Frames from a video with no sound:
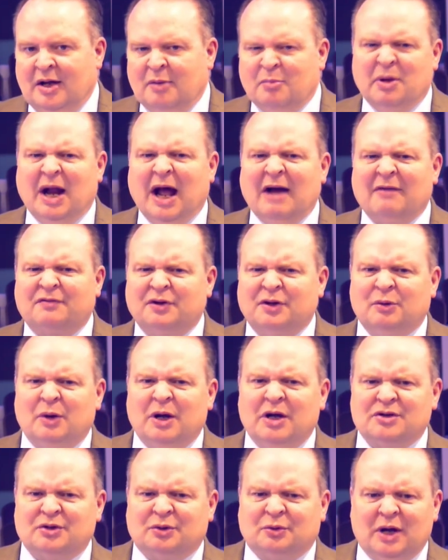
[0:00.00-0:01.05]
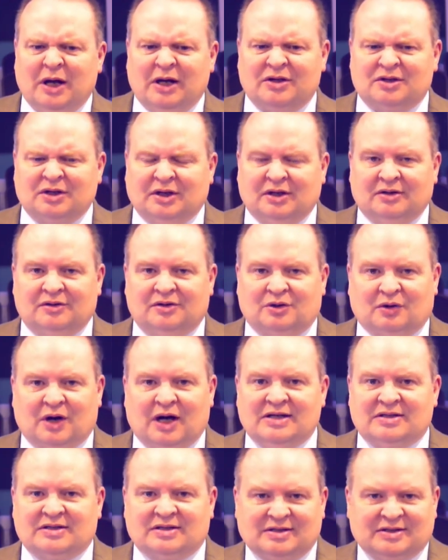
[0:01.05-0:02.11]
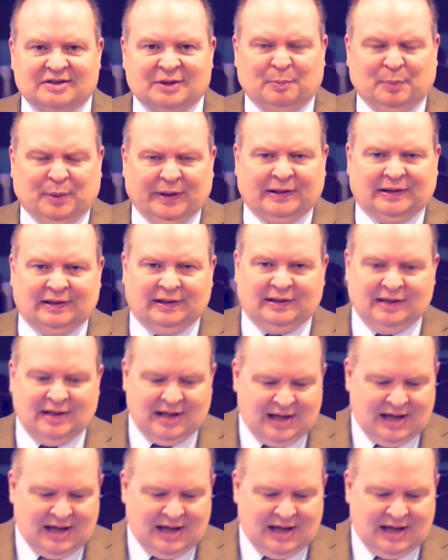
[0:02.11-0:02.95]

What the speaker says: But after the resurrection, Christ is depicted